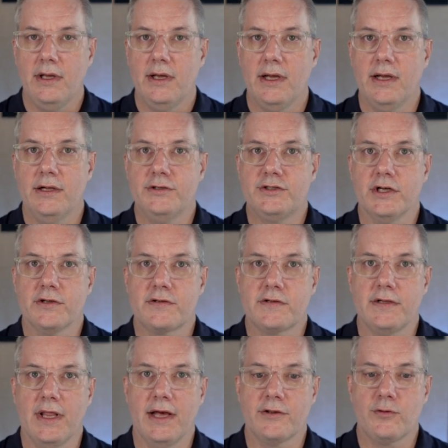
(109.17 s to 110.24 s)
And just
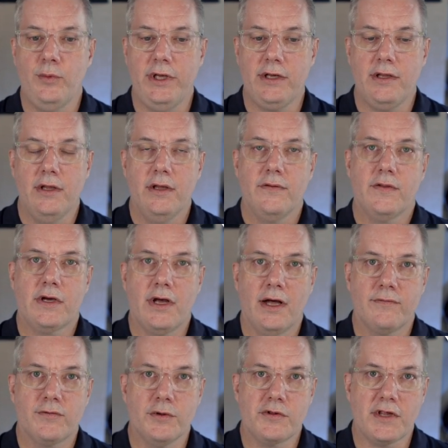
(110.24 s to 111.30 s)
last week, the
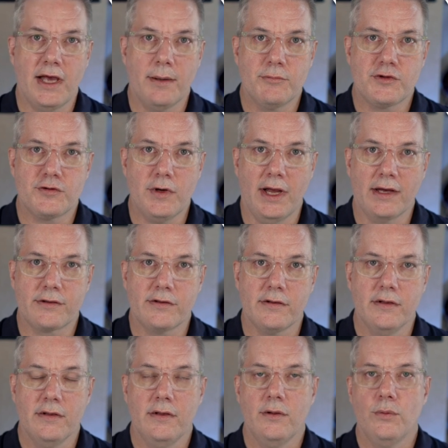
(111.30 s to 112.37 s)
conference abstracts
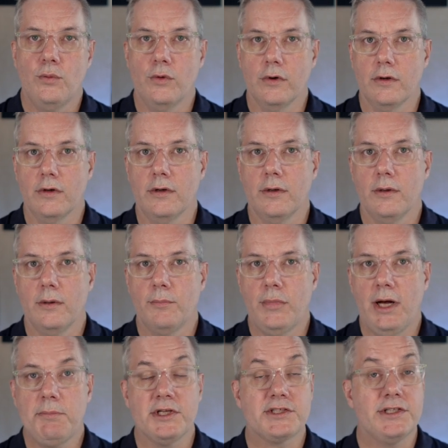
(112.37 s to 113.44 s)
were
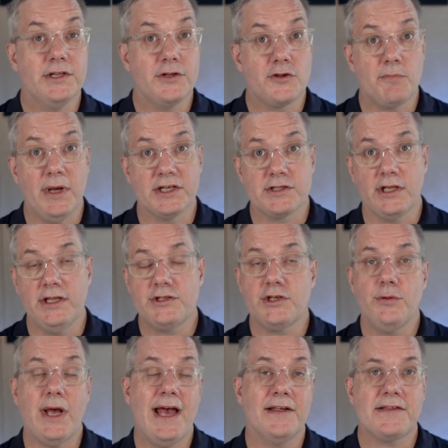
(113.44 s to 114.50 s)
published in a special
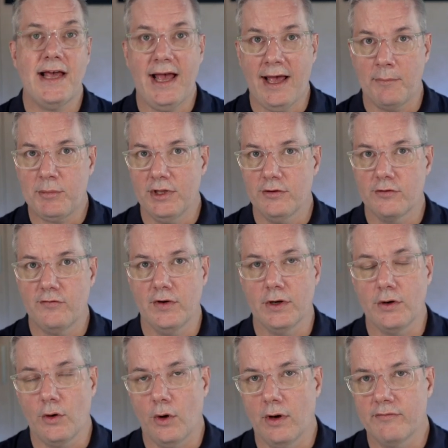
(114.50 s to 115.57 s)
issue, as happens
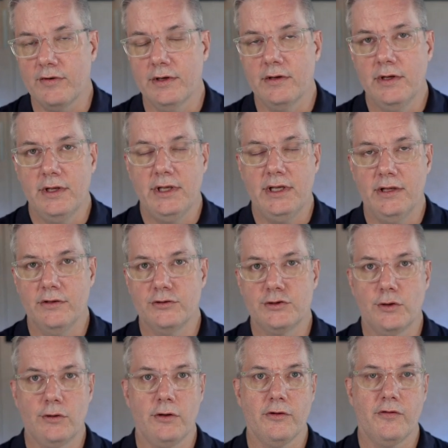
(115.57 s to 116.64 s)
very often in
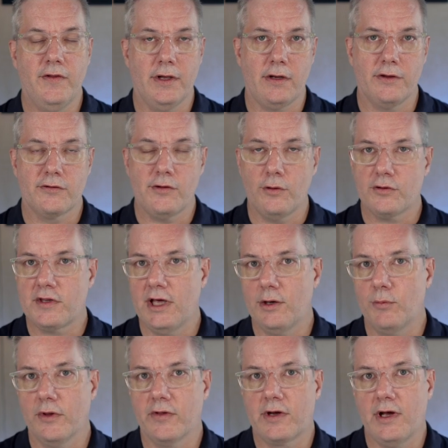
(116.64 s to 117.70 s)
journals. They'll associate
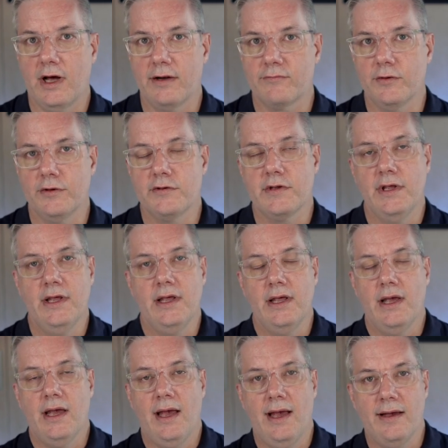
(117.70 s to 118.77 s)
with a conference,
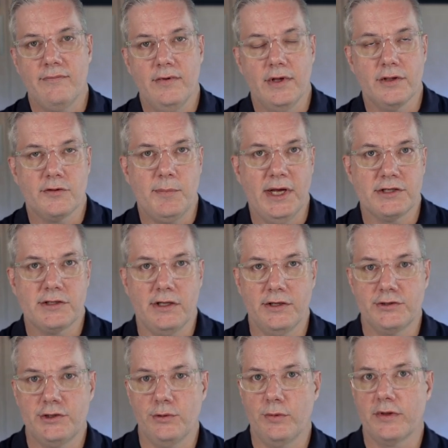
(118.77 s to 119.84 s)
have a special
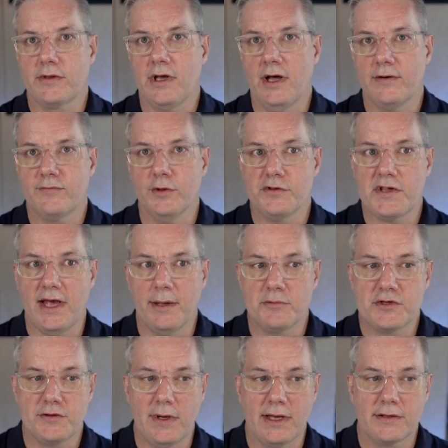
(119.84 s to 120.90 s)
issue with conference
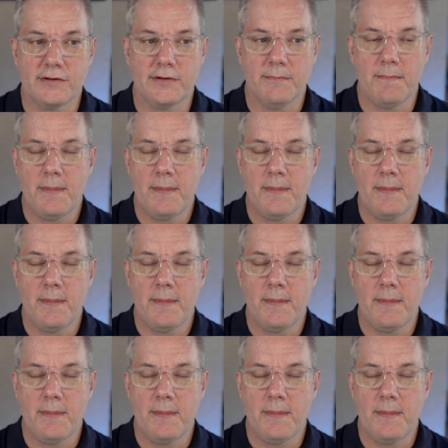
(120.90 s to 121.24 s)
abstracts.